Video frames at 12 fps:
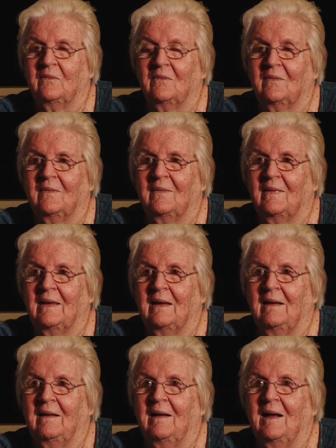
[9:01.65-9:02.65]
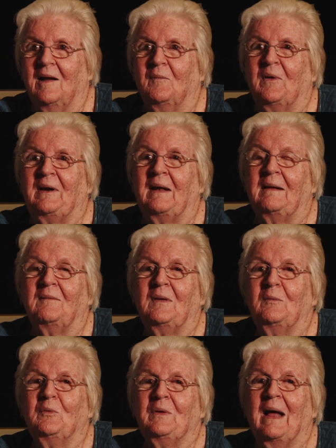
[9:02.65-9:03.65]
Mm-hmm. But
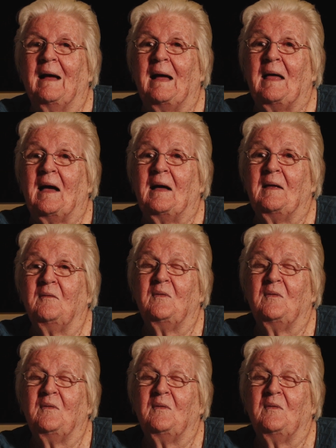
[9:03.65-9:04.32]
I, I've